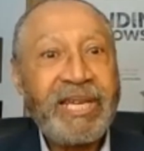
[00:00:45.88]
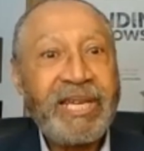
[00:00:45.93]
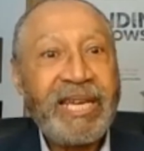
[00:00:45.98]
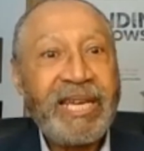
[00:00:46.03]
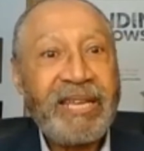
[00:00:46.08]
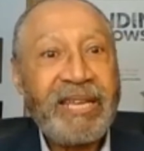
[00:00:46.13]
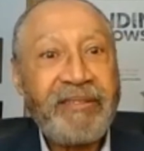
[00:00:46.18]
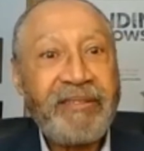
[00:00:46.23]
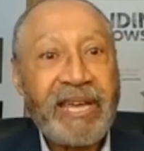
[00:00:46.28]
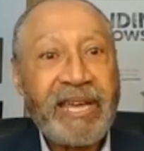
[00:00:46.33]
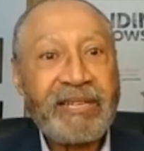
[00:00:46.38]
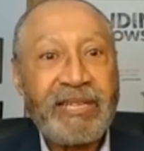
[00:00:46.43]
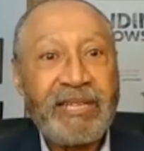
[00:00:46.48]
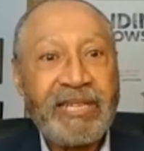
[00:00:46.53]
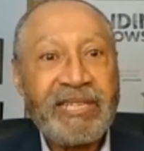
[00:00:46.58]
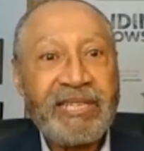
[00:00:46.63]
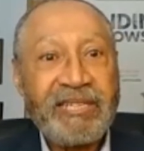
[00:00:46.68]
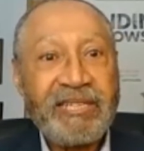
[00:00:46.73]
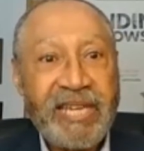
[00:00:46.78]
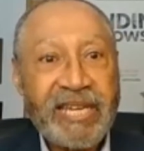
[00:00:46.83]
and that,
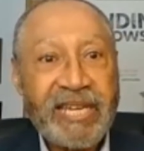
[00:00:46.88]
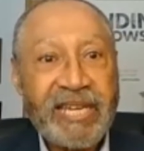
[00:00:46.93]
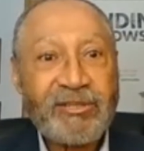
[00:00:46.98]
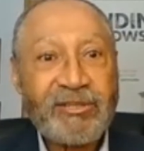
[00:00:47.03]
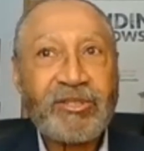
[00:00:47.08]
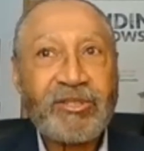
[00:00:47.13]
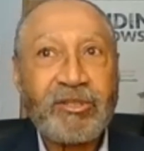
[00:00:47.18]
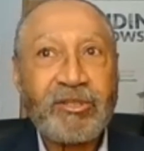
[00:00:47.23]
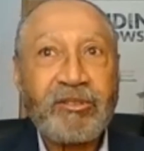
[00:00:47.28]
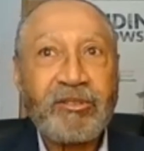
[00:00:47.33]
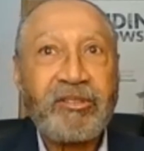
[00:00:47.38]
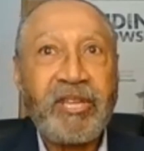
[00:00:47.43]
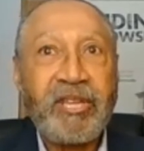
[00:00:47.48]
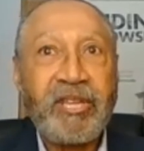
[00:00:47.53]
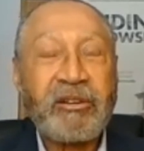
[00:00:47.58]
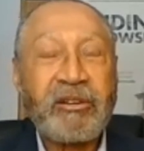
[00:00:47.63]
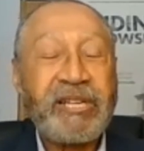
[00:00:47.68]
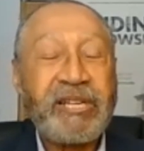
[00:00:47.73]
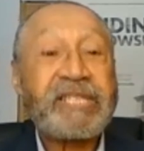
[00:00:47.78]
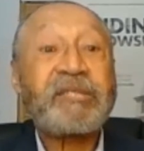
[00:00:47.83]
yes,
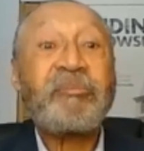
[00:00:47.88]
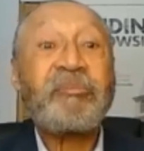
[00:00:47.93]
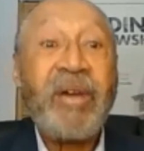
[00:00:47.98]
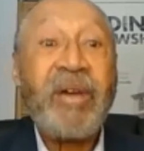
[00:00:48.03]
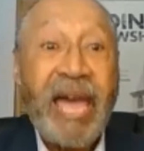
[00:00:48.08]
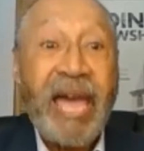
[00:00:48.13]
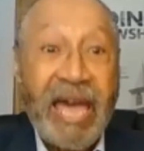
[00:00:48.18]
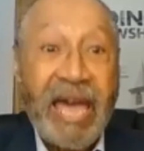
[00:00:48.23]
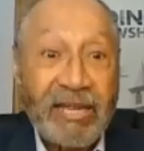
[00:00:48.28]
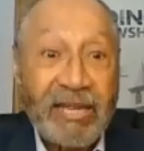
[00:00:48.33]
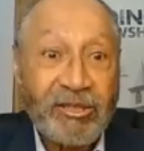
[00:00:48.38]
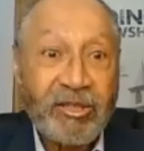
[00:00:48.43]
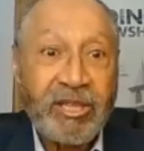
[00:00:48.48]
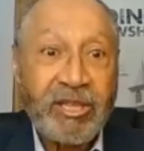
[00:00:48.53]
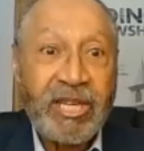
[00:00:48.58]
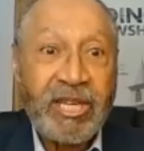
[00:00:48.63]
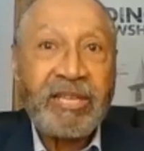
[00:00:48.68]
there is a past